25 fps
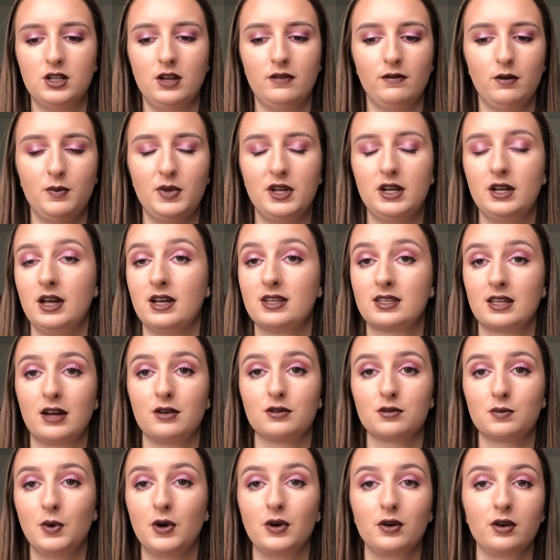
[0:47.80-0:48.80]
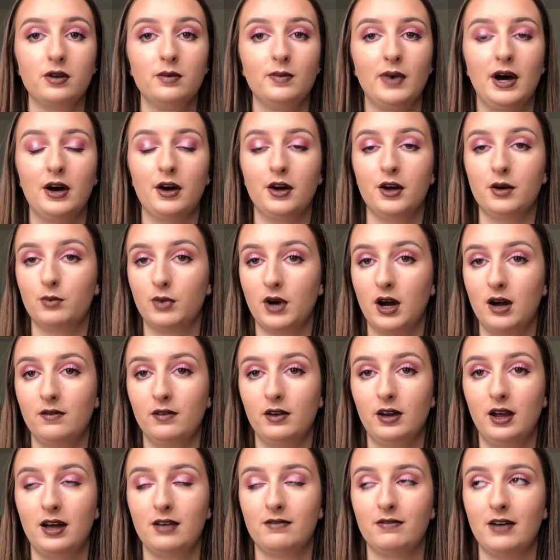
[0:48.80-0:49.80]
never been as outspoken about her
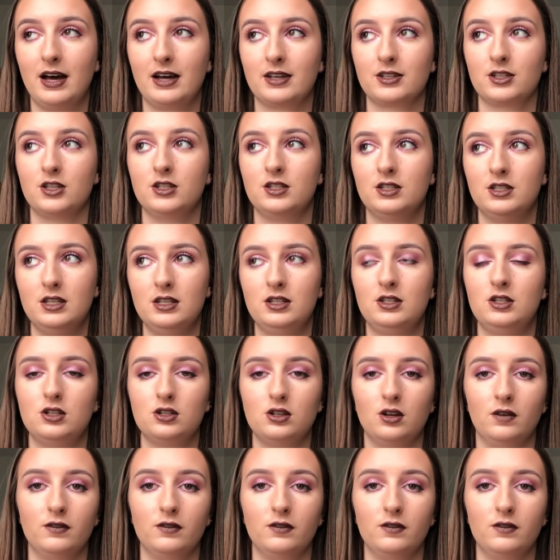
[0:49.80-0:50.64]
private life as her sisters,